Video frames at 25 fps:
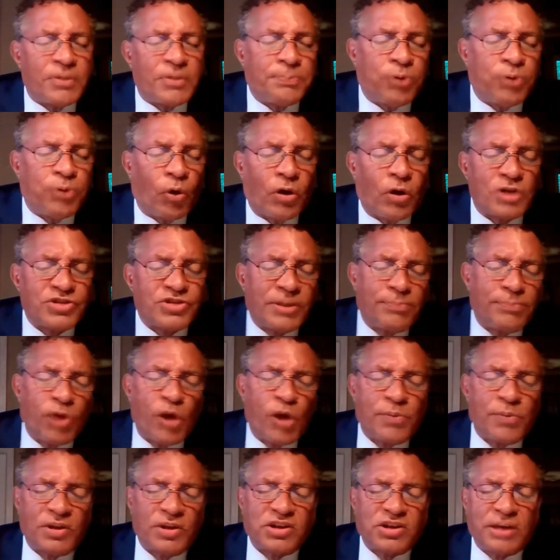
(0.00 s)
the poor
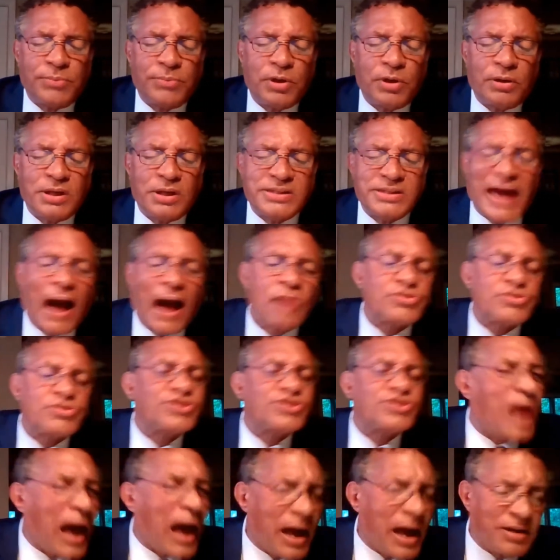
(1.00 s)
suburban communities
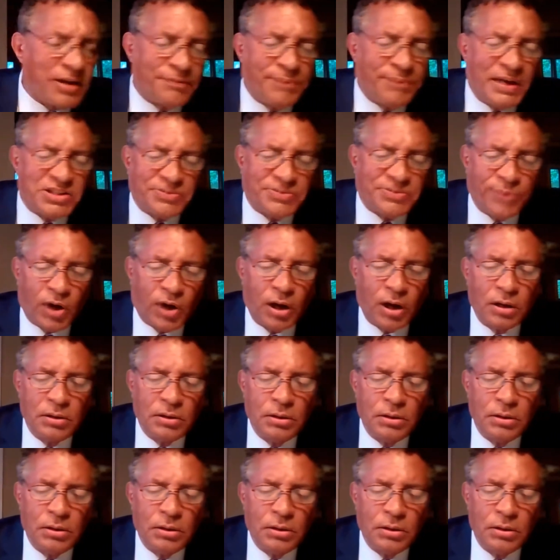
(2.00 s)
outside of Pittsburgh.